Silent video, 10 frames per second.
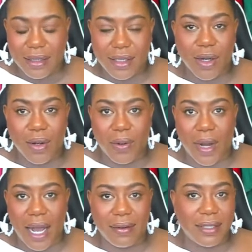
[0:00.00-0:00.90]

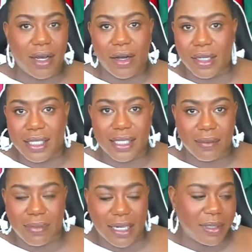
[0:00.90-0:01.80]
So I was all
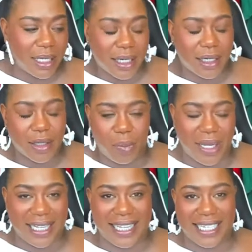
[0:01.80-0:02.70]
discombobulated a little bit